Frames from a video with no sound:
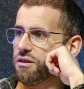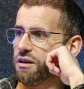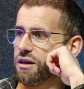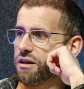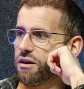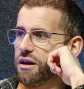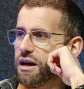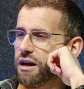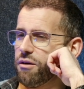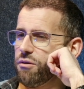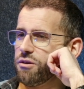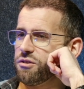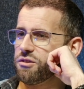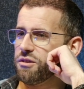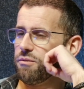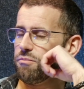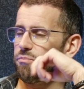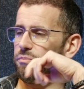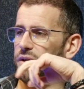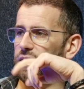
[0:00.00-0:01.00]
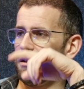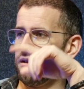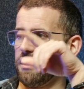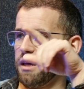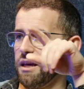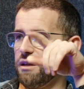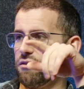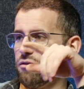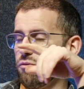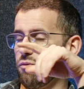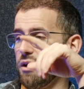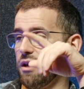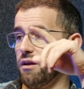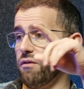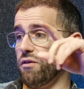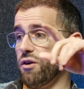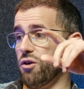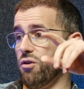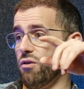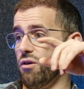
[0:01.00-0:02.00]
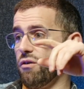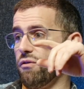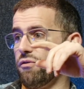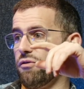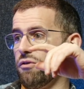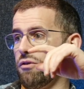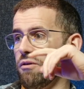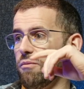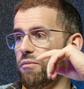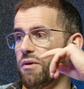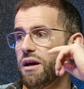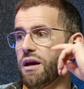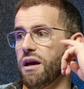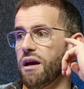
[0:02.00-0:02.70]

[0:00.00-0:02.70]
Like how has it been leaked, or where have you got it from?